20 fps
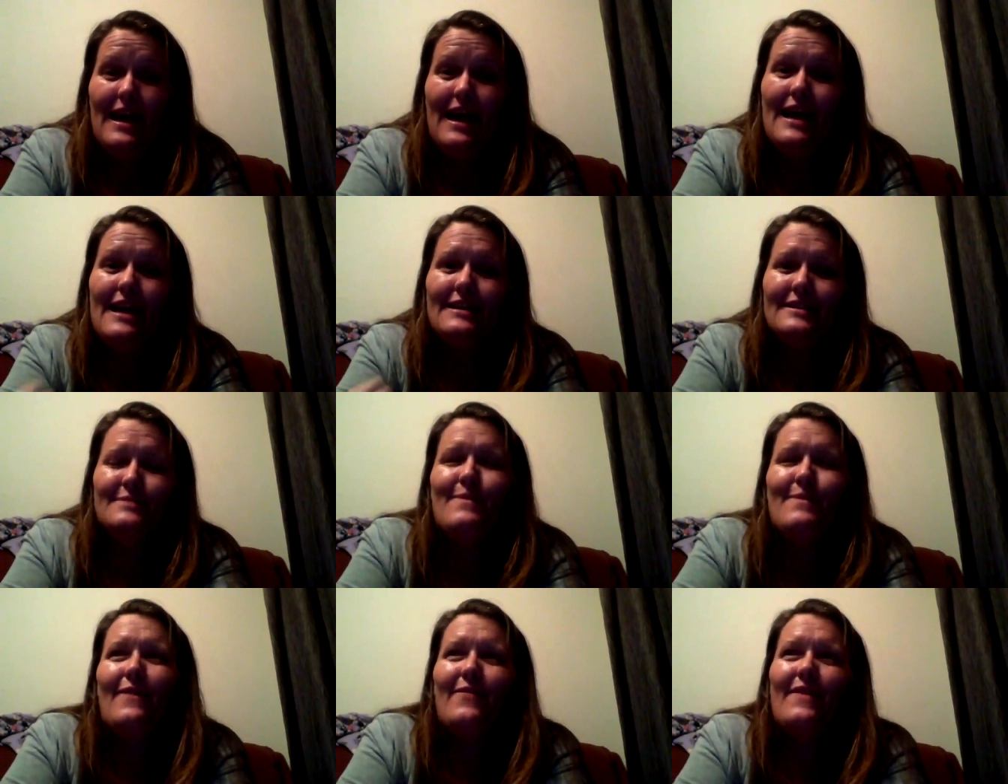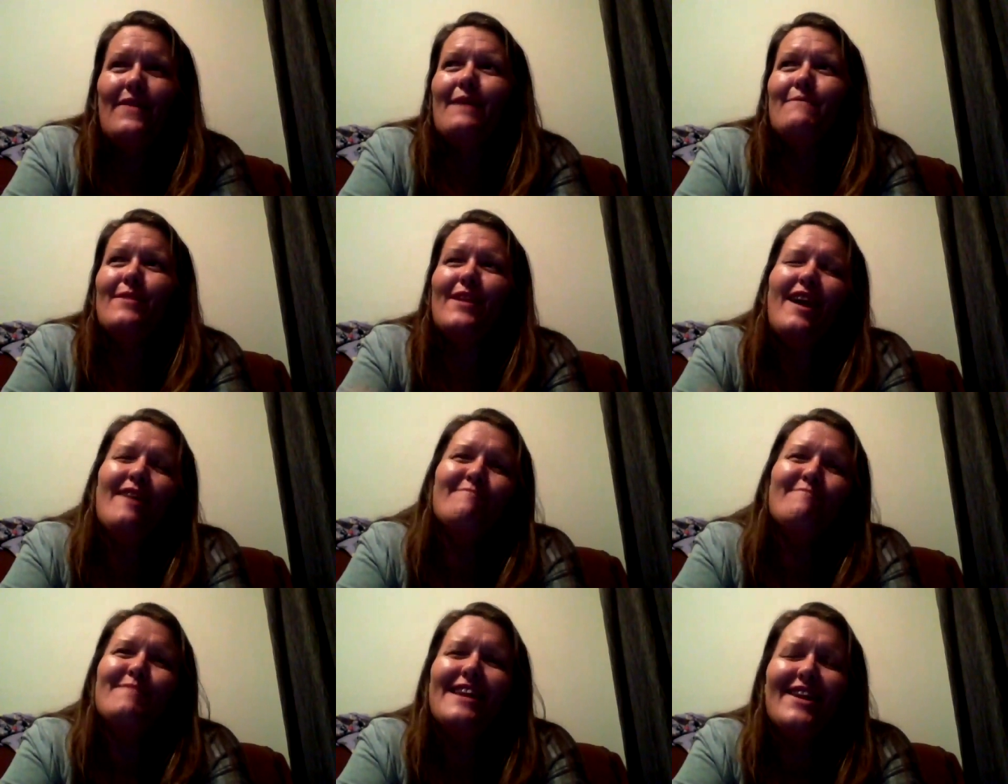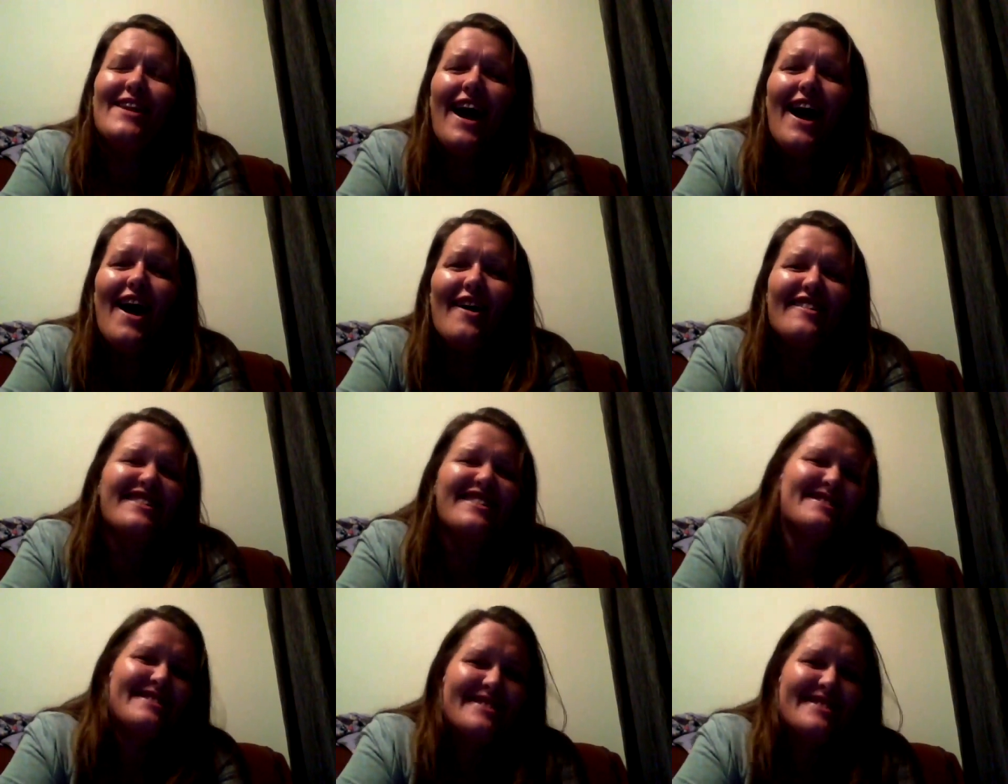He's the one that, when I've been like, oh,
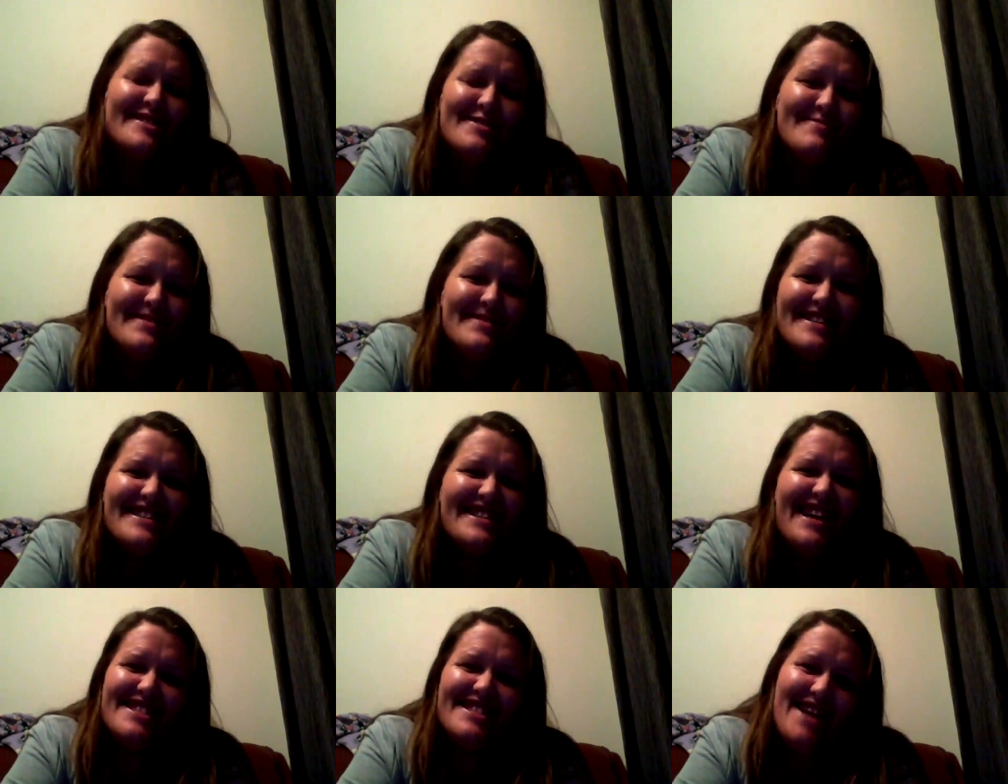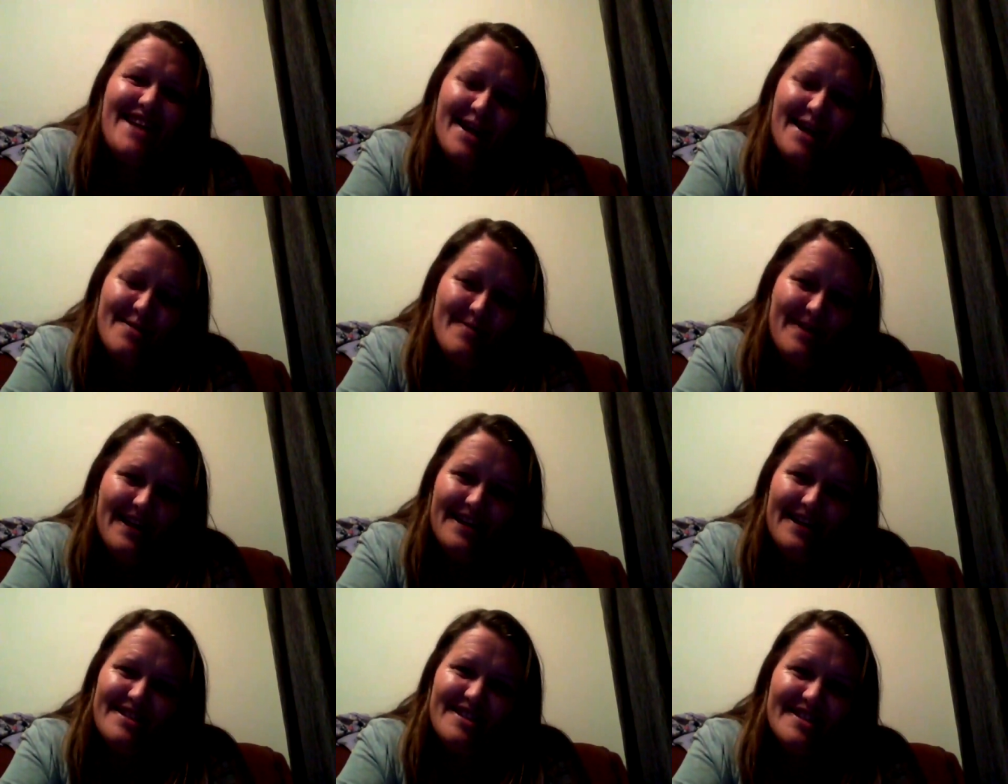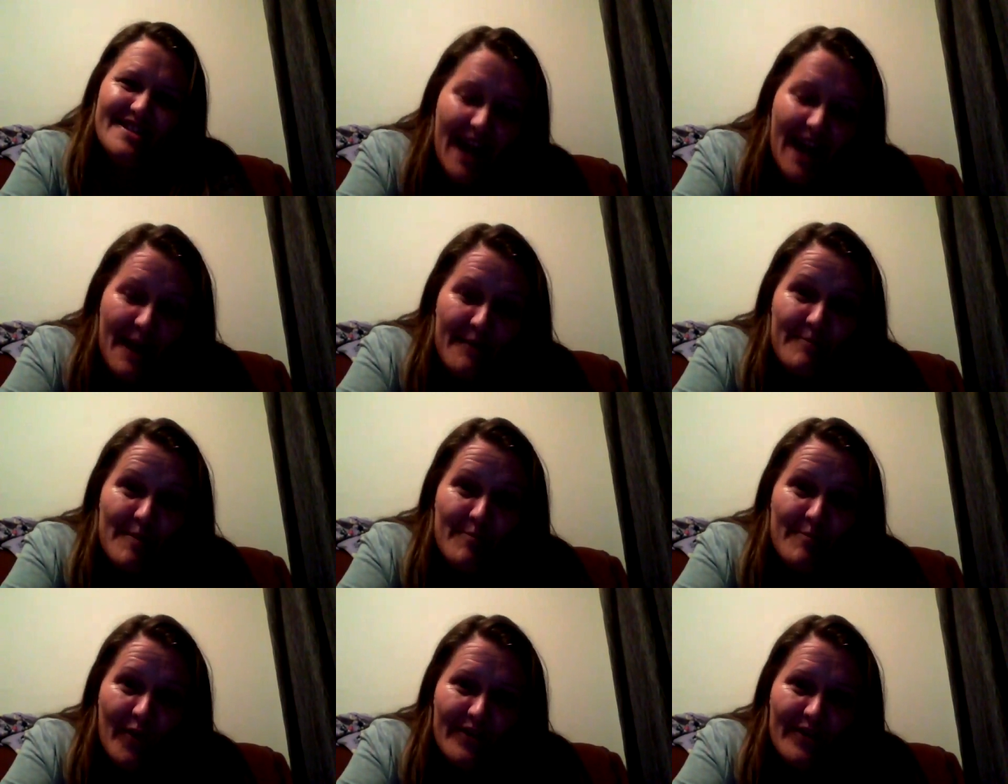should we just get takeaways because I can't
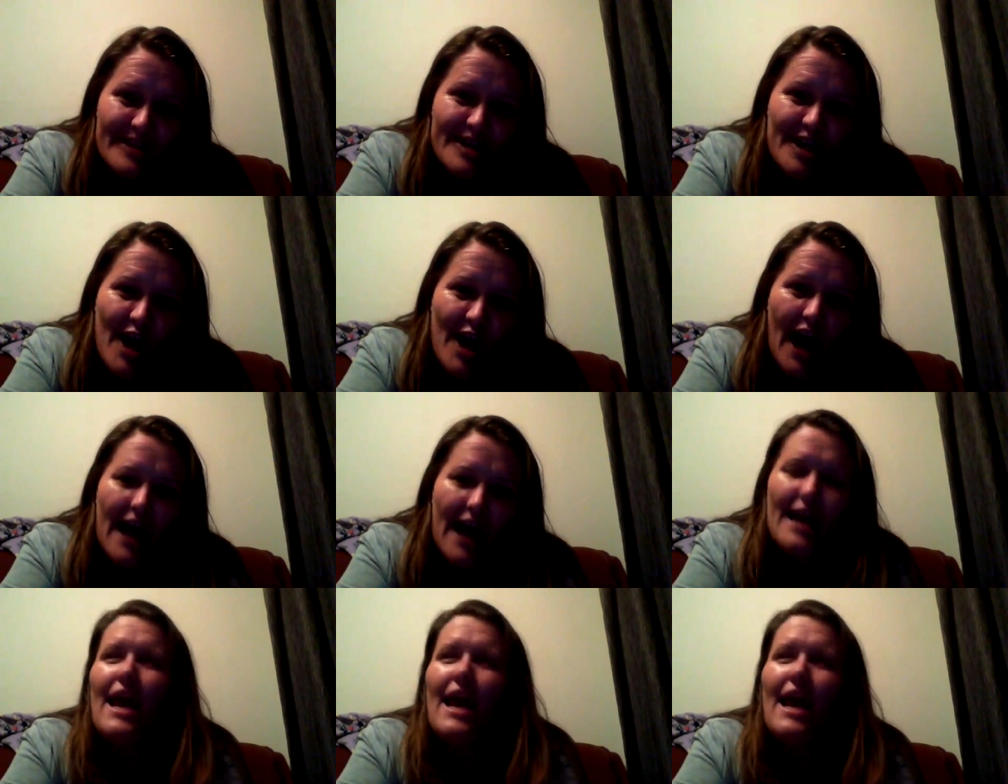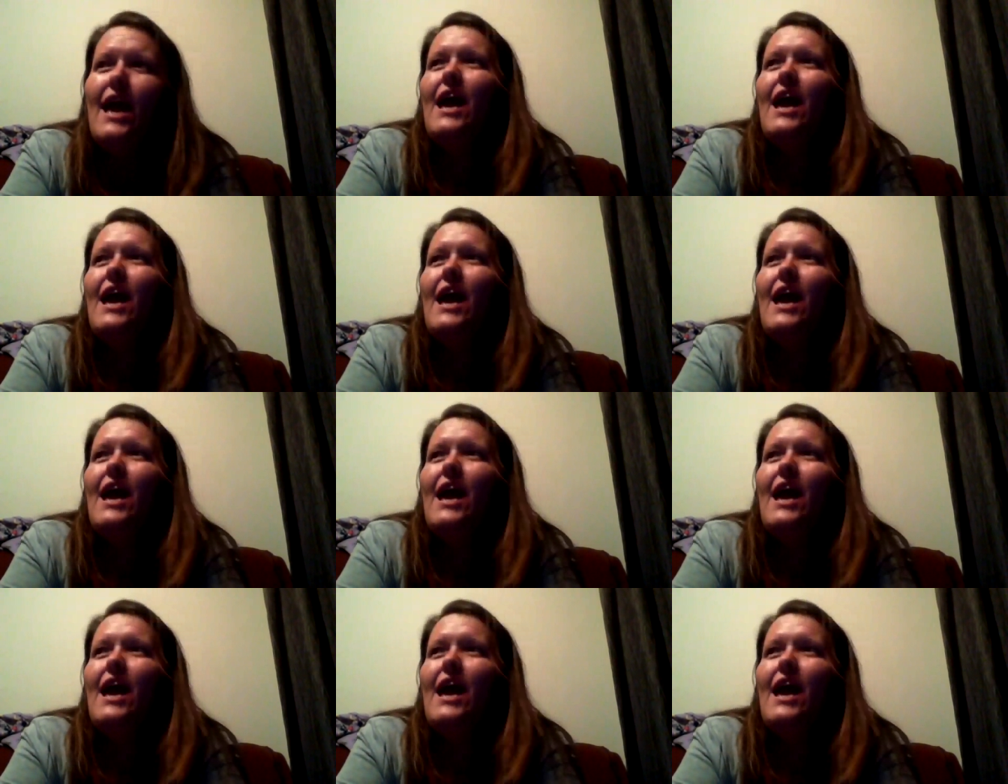be bothered tonight?